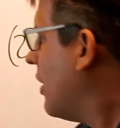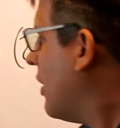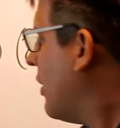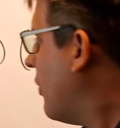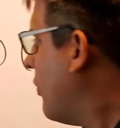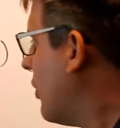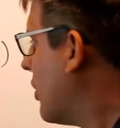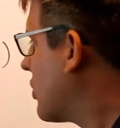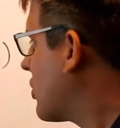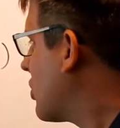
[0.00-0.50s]

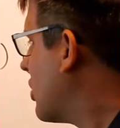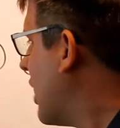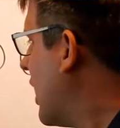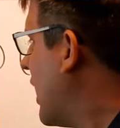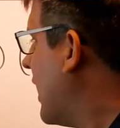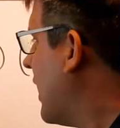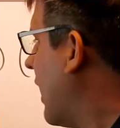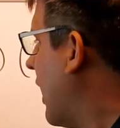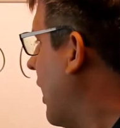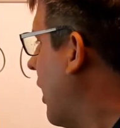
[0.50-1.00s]
This
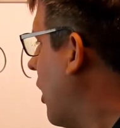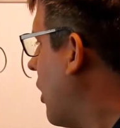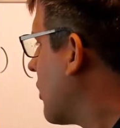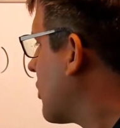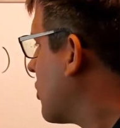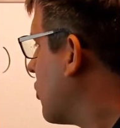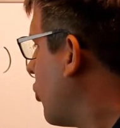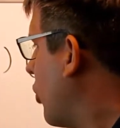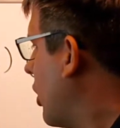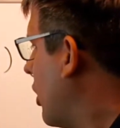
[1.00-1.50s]
side, I
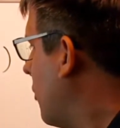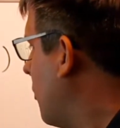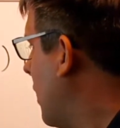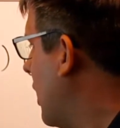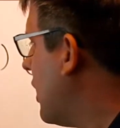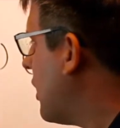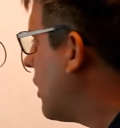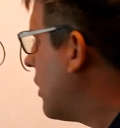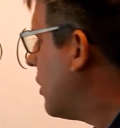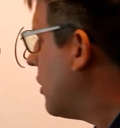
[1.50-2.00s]
also want to
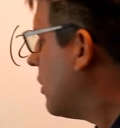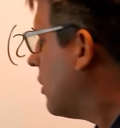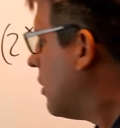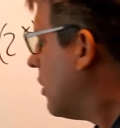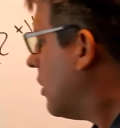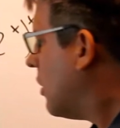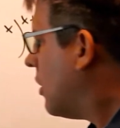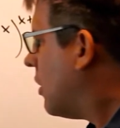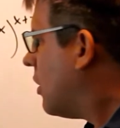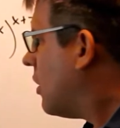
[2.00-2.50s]
make,
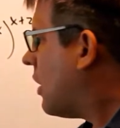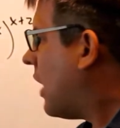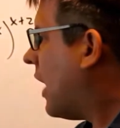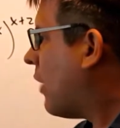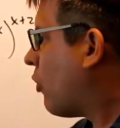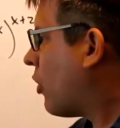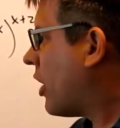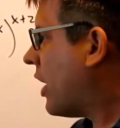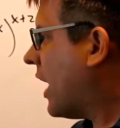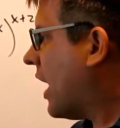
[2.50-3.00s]

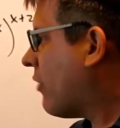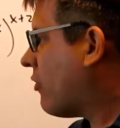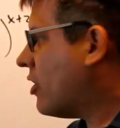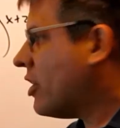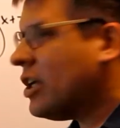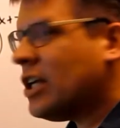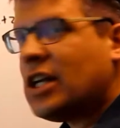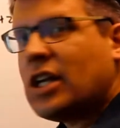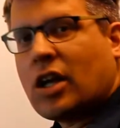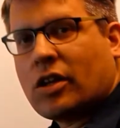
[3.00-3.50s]
I want to have an
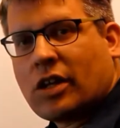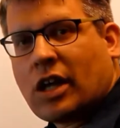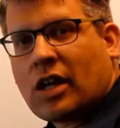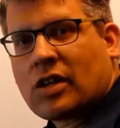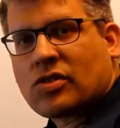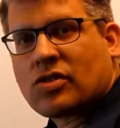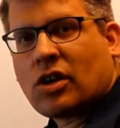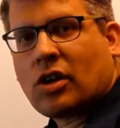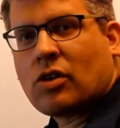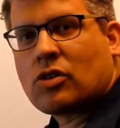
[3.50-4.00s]
e on
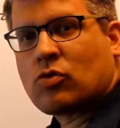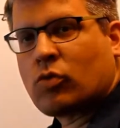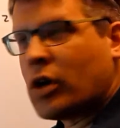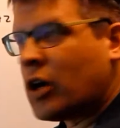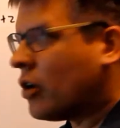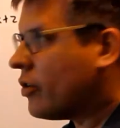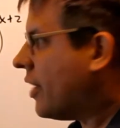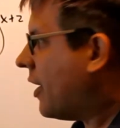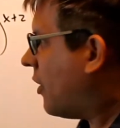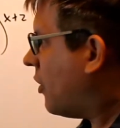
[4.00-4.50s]
that side as
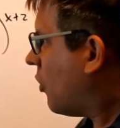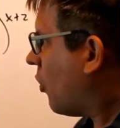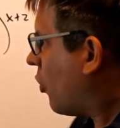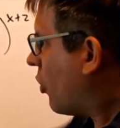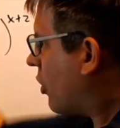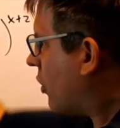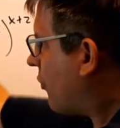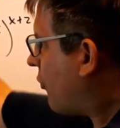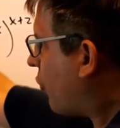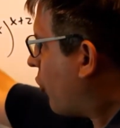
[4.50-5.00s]
well. Now in
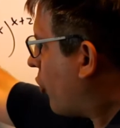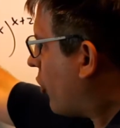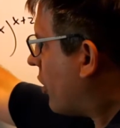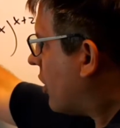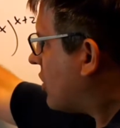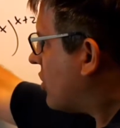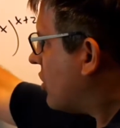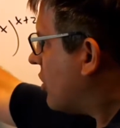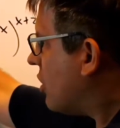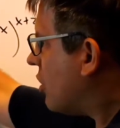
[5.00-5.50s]
order for
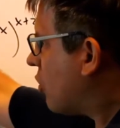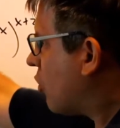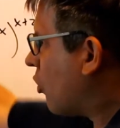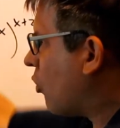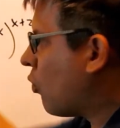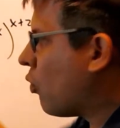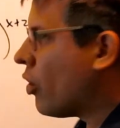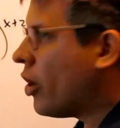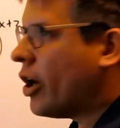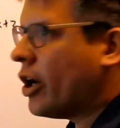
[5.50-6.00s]
it to
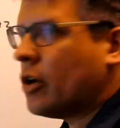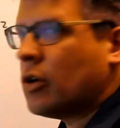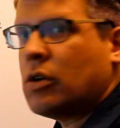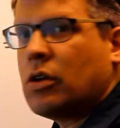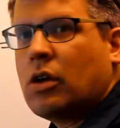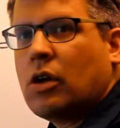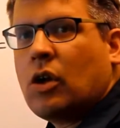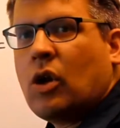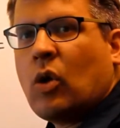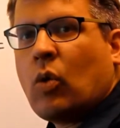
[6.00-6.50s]
equal
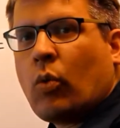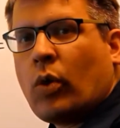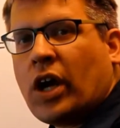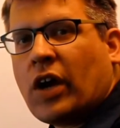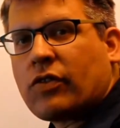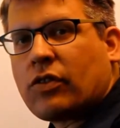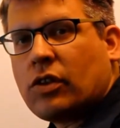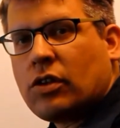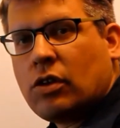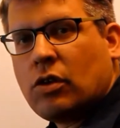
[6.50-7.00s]
one, we
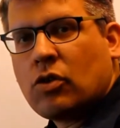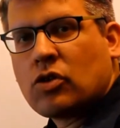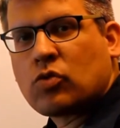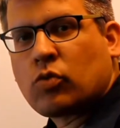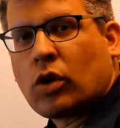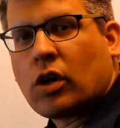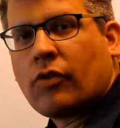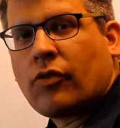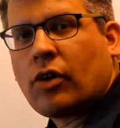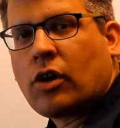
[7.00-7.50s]
have to use
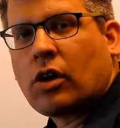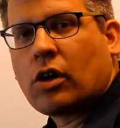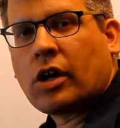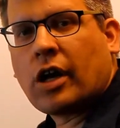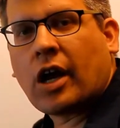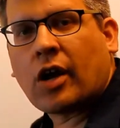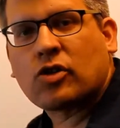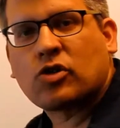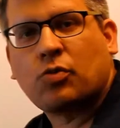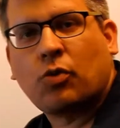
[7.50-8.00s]
one of our
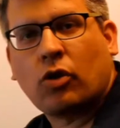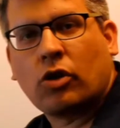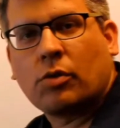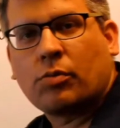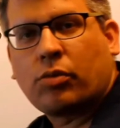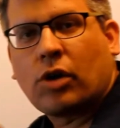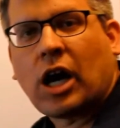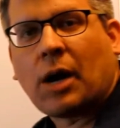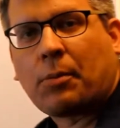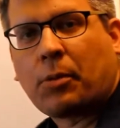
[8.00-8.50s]

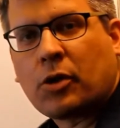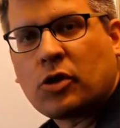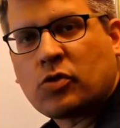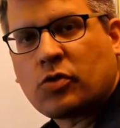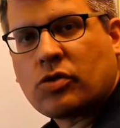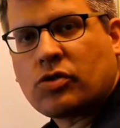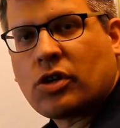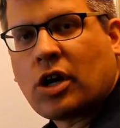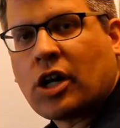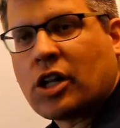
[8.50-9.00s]
exponent properties
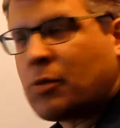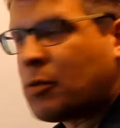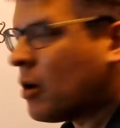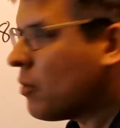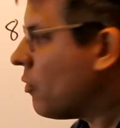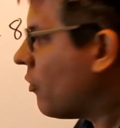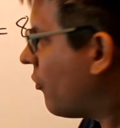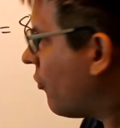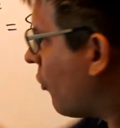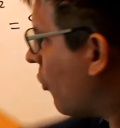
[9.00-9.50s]
we talked
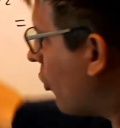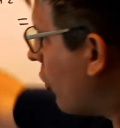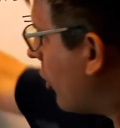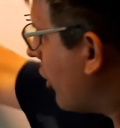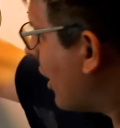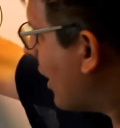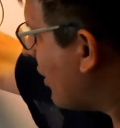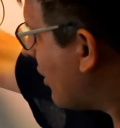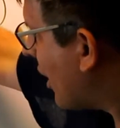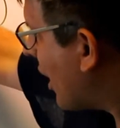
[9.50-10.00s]
about
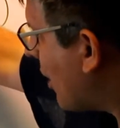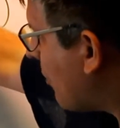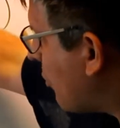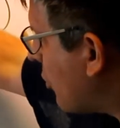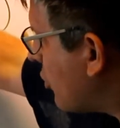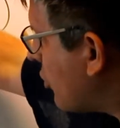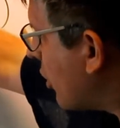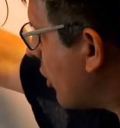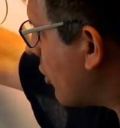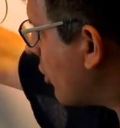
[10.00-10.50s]
before, and that
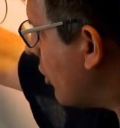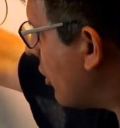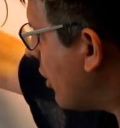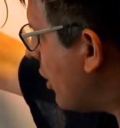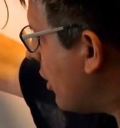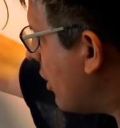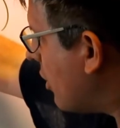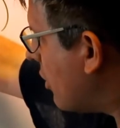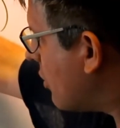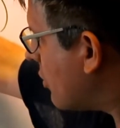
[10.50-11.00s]

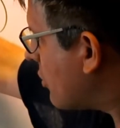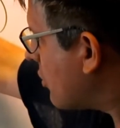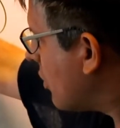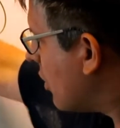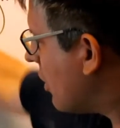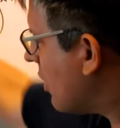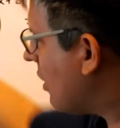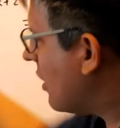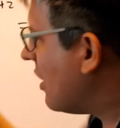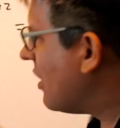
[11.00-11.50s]
particularly is
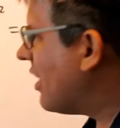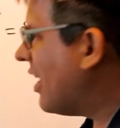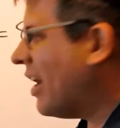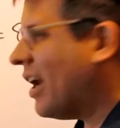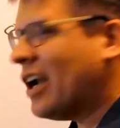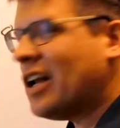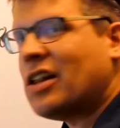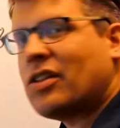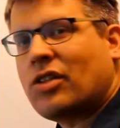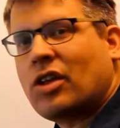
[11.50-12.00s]
that
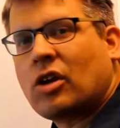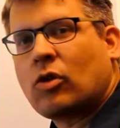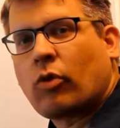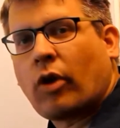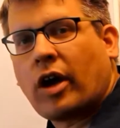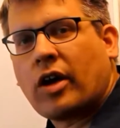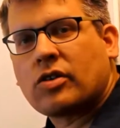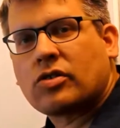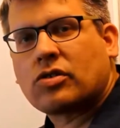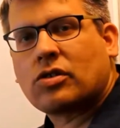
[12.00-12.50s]
anything
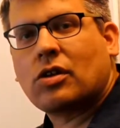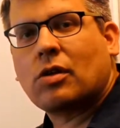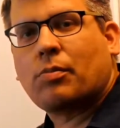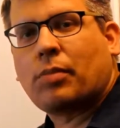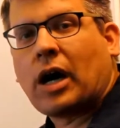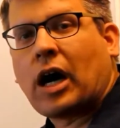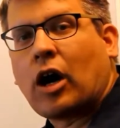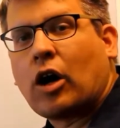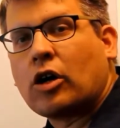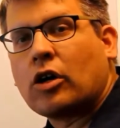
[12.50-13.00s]
raised to the
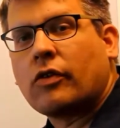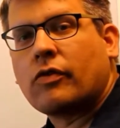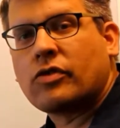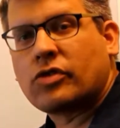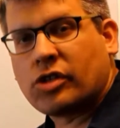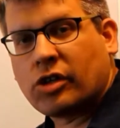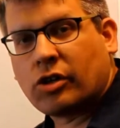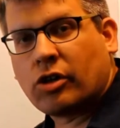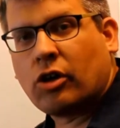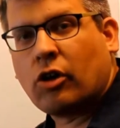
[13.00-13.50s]
power of
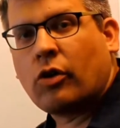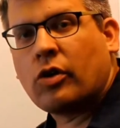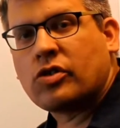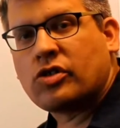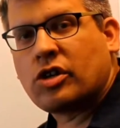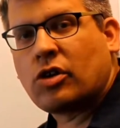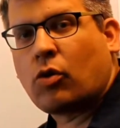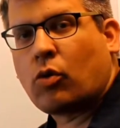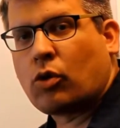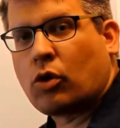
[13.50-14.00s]
zero
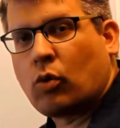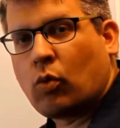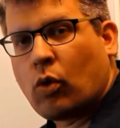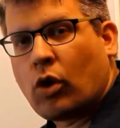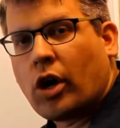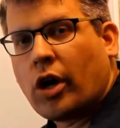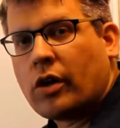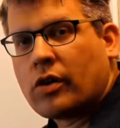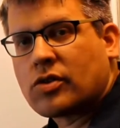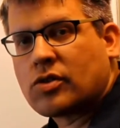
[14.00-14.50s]
is equal to
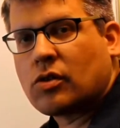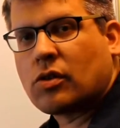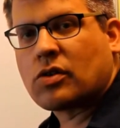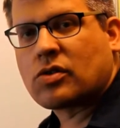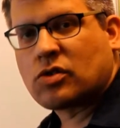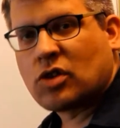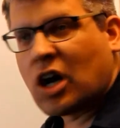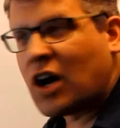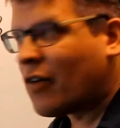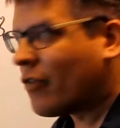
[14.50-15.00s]
one. So to
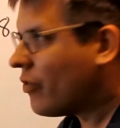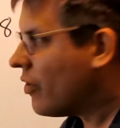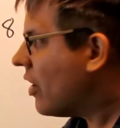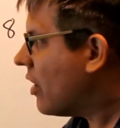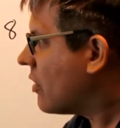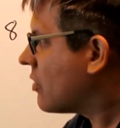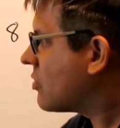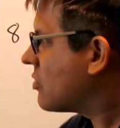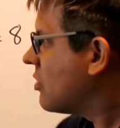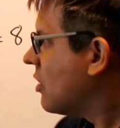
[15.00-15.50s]
solve
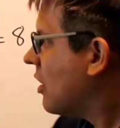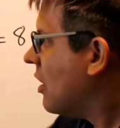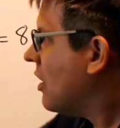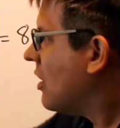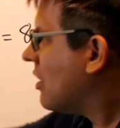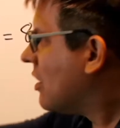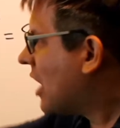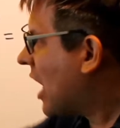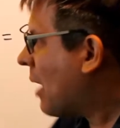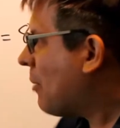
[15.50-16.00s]
this,
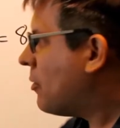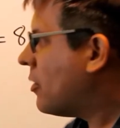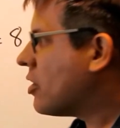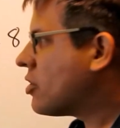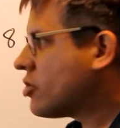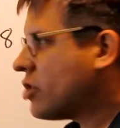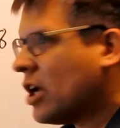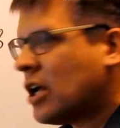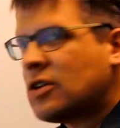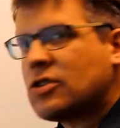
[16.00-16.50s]
I'm going
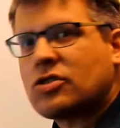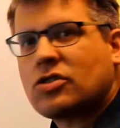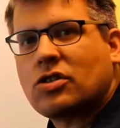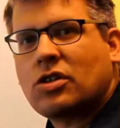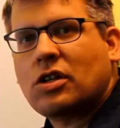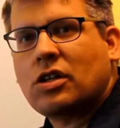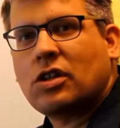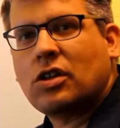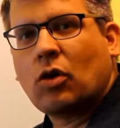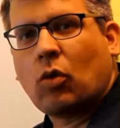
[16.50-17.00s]
to change
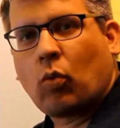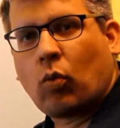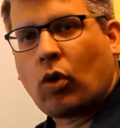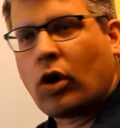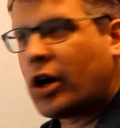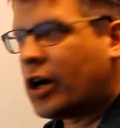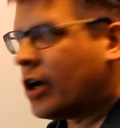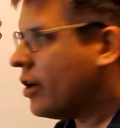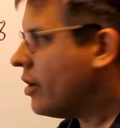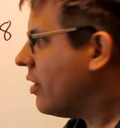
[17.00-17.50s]
the, the
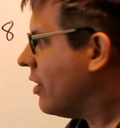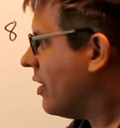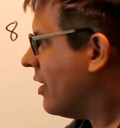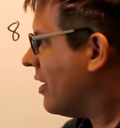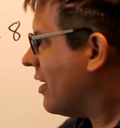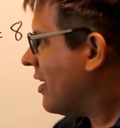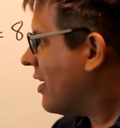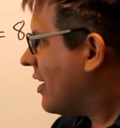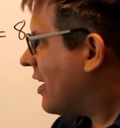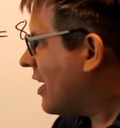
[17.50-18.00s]
one
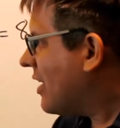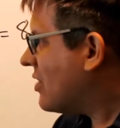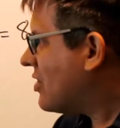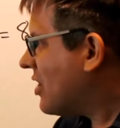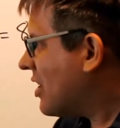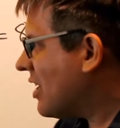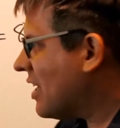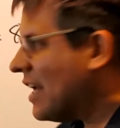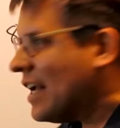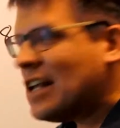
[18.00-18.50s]

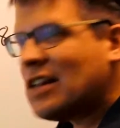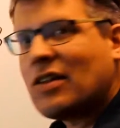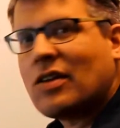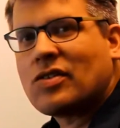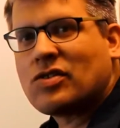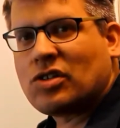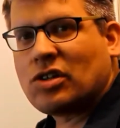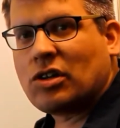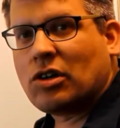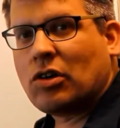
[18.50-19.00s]
into e to
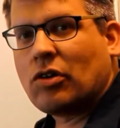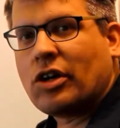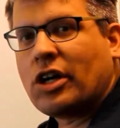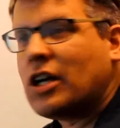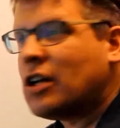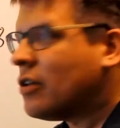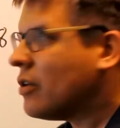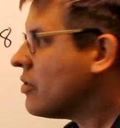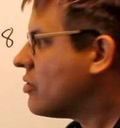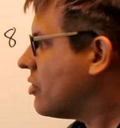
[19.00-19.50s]
the zero.
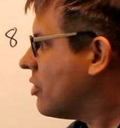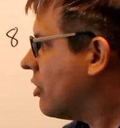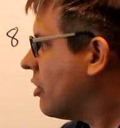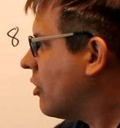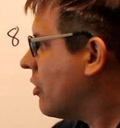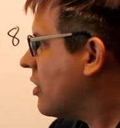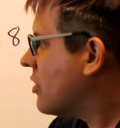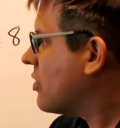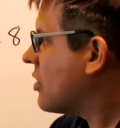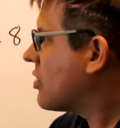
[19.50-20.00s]
E to the
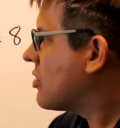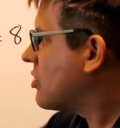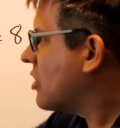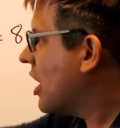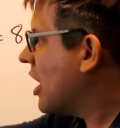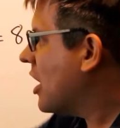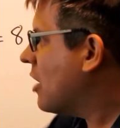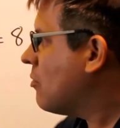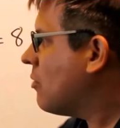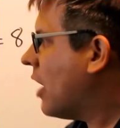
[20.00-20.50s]
zero is the
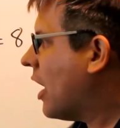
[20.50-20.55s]
same